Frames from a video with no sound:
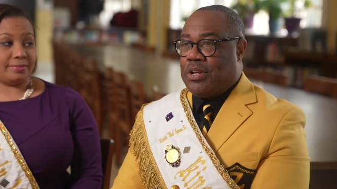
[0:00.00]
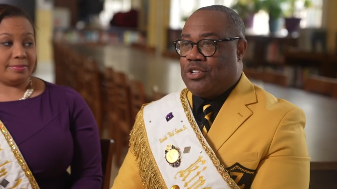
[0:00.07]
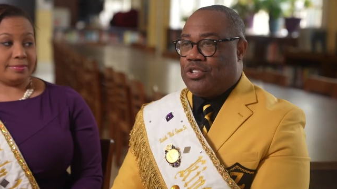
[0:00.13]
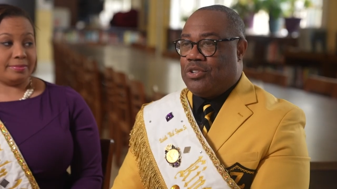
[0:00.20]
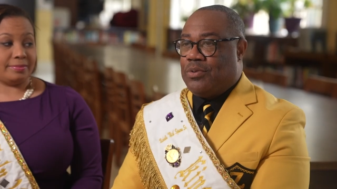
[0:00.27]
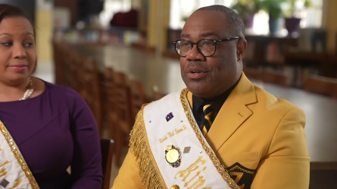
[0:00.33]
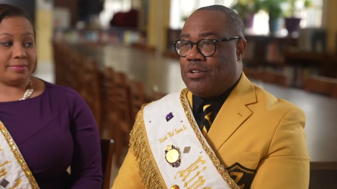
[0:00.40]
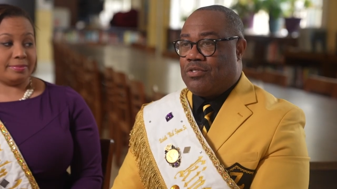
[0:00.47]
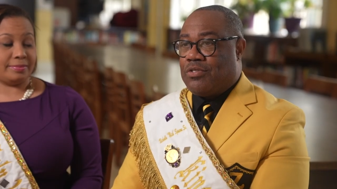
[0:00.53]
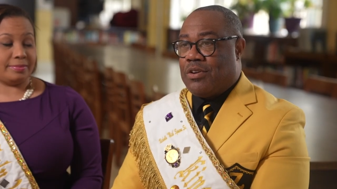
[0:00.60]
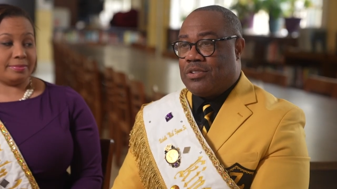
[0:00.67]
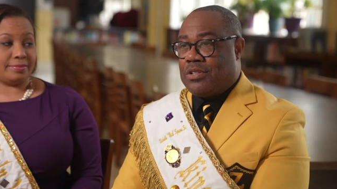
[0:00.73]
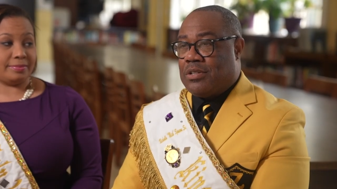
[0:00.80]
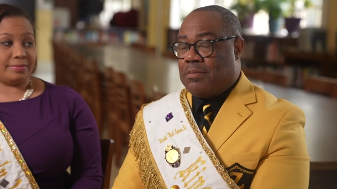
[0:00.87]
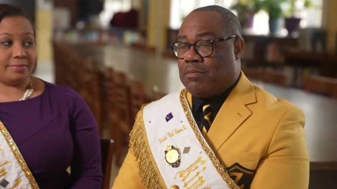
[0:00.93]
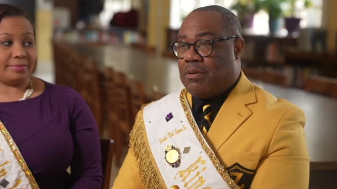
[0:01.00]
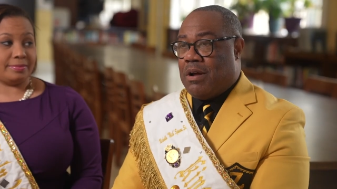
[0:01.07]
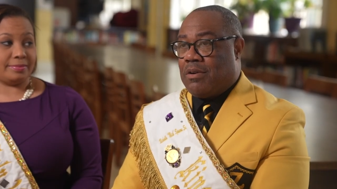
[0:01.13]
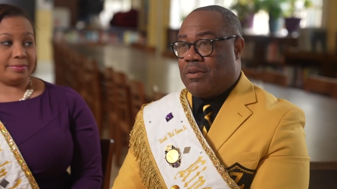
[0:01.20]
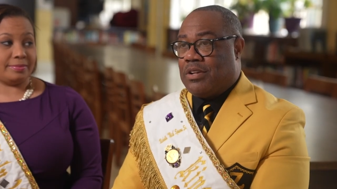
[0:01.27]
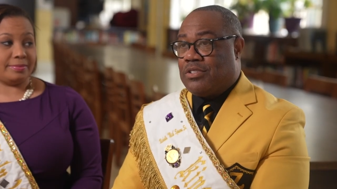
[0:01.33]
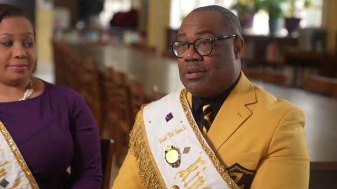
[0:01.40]
Speaker 1: that you entrust in the
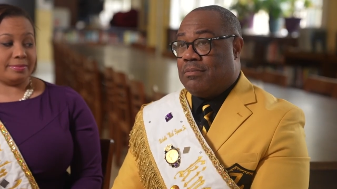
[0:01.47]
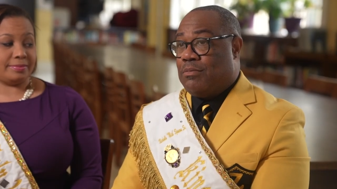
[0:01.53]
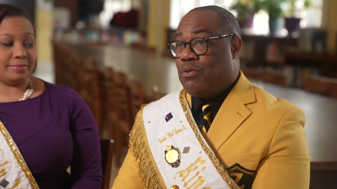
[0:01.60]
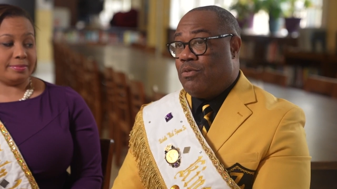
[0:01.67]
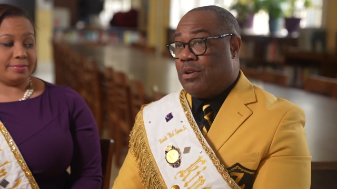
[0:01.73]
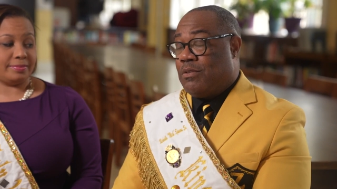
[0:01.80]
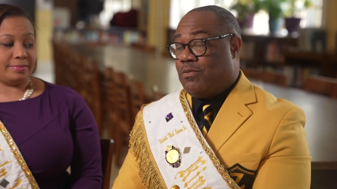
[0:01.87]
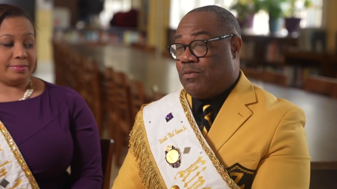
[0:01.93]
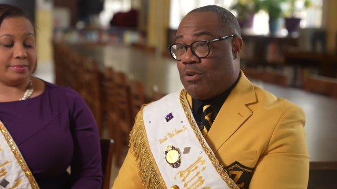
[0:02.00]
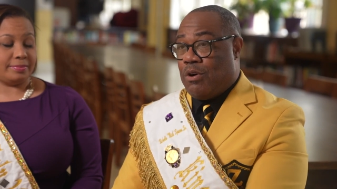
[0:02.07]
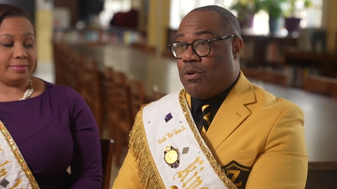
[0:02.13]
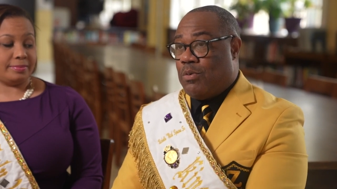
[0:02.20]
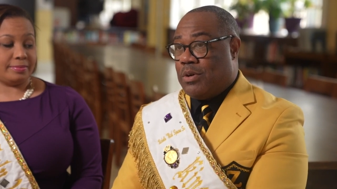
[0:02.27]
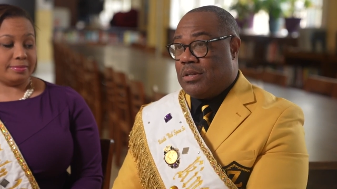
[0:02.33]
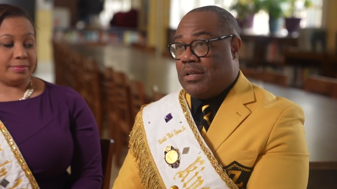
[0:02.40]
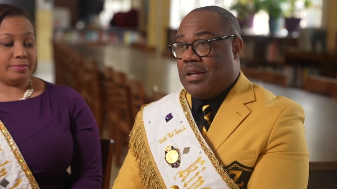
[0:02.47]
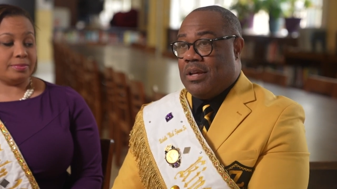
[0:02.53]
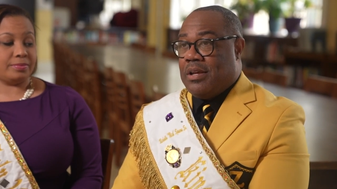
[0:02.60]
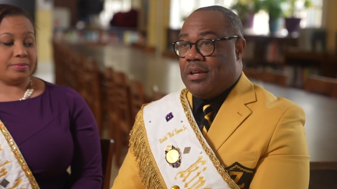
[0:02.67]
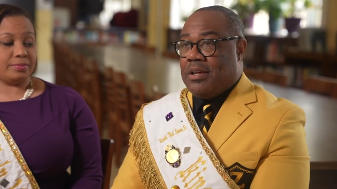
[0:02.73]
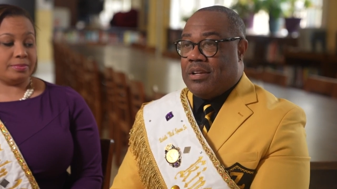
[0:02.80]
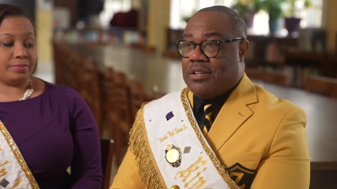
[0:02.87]
progress and moving it forward
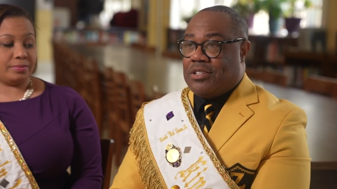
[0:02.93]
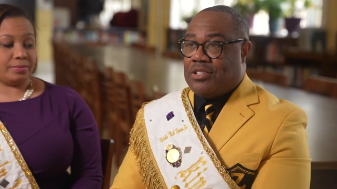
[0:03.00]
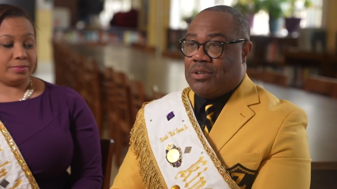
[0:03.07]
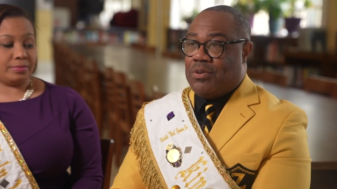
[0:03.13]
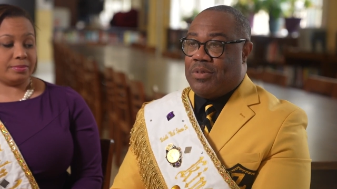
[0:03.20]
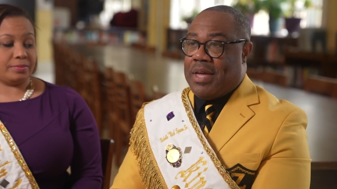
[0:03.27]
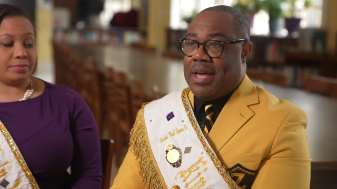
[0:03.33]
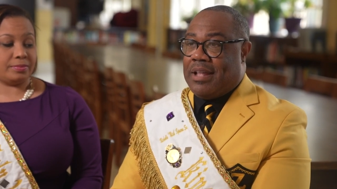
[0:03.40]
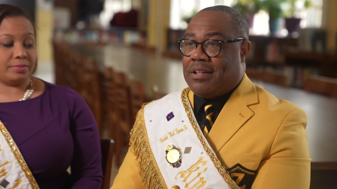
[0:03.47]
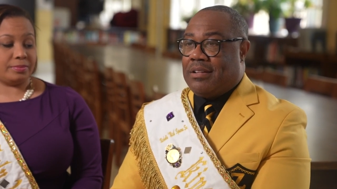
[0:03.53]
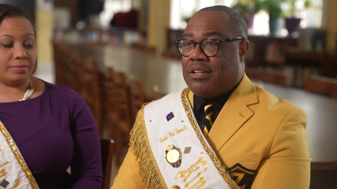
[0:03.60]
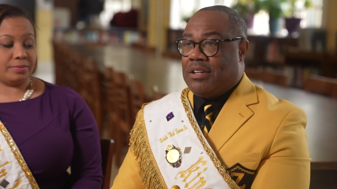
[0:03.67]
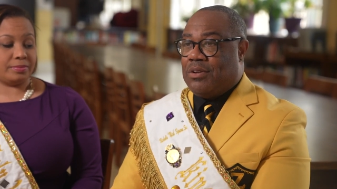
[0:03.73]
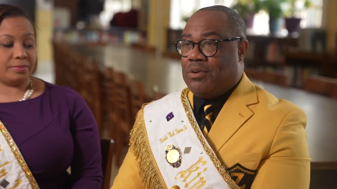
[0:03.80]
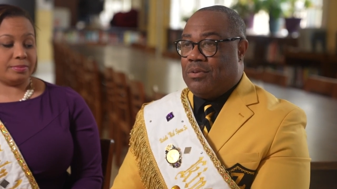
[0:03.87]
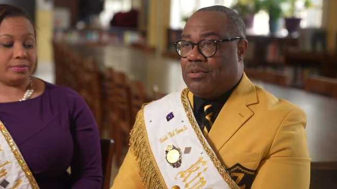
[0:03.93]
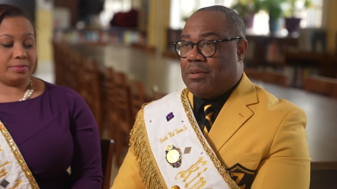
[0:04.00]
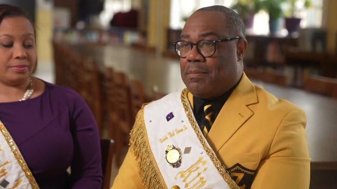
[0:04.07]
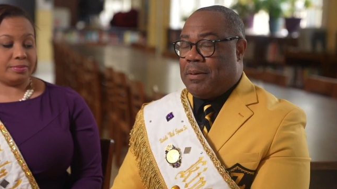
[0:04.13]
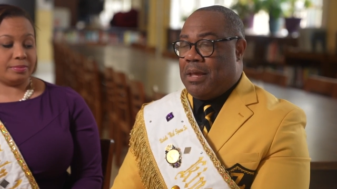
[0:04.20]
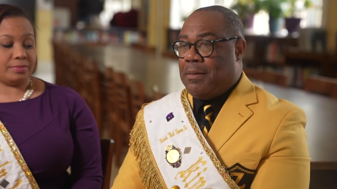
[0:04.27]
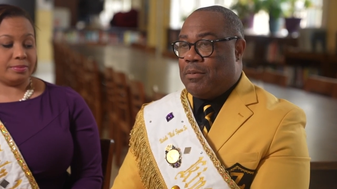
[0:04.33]
so that you know
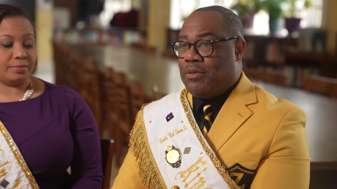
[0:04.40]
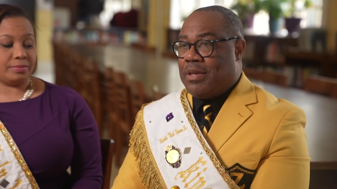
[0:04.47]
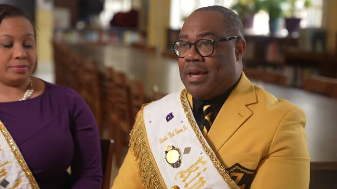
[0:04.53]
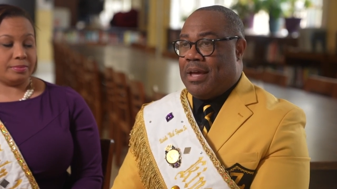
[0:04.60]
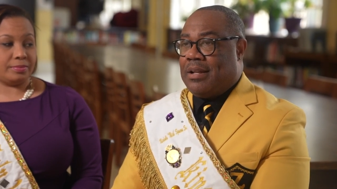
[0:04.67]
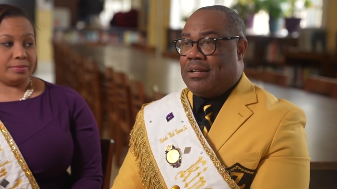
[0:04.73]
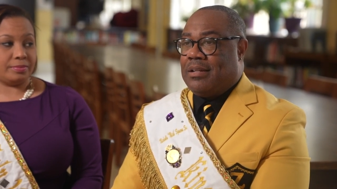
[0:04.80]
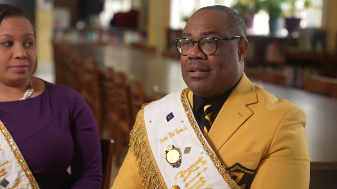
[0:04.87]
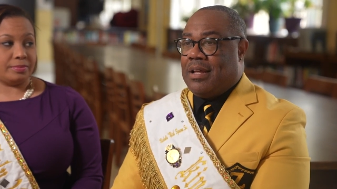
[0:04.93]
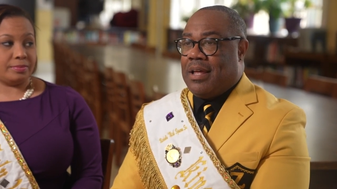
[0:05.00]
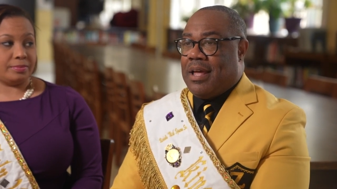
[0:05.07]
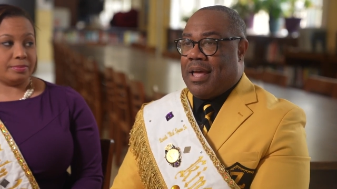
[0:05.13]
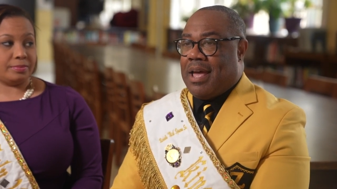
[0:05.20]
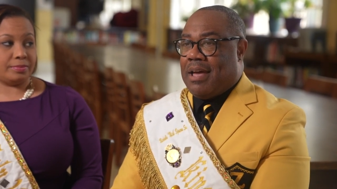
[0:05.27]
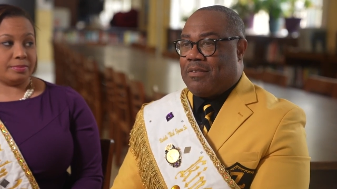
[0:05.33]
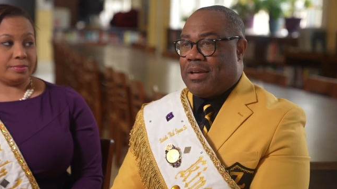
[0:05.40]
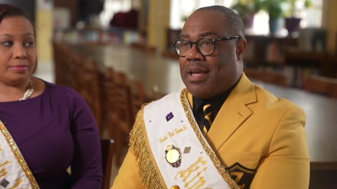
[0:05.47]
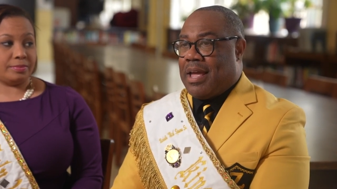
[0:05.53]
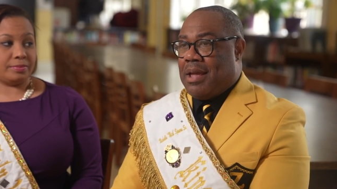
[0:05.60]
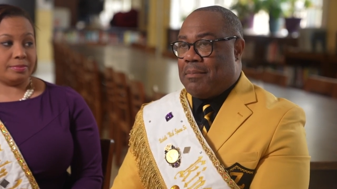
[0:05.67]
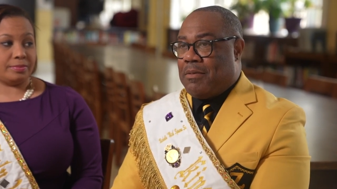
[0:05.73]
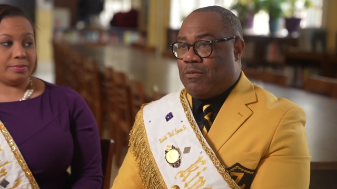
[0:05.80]
the people that have
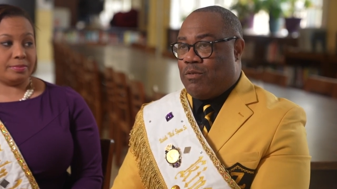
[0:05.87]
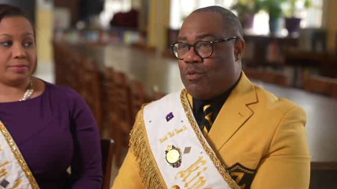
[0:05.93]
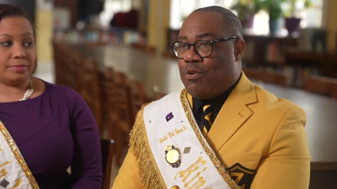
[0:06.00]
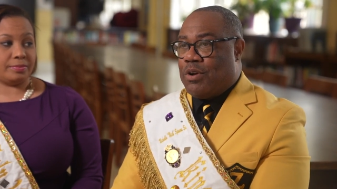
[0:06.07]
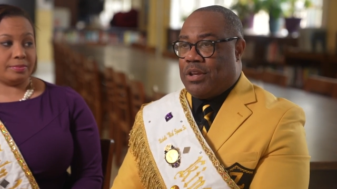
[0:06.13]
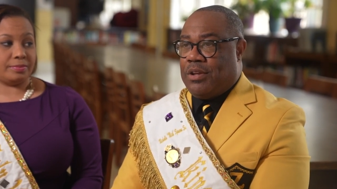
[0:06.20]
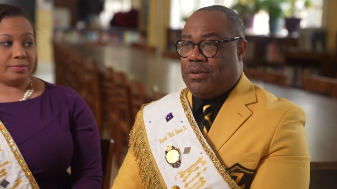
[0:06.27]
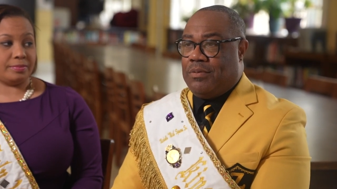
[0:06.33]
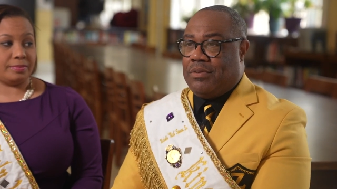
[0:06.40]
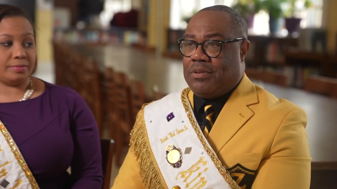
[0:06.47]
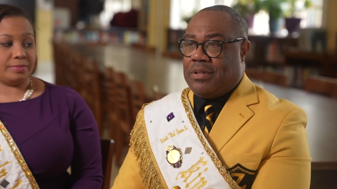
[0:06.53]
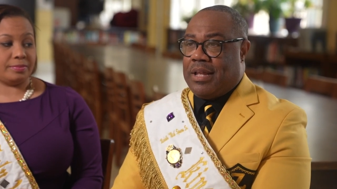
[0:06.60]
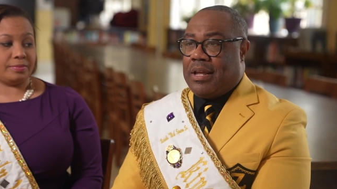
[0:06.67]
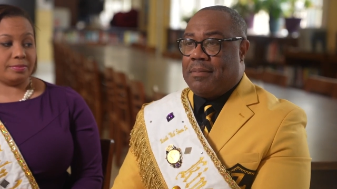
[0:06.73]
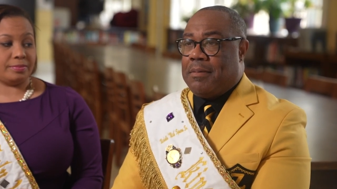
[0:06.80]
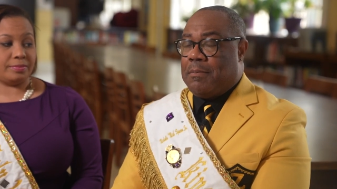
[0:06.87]
came before you they can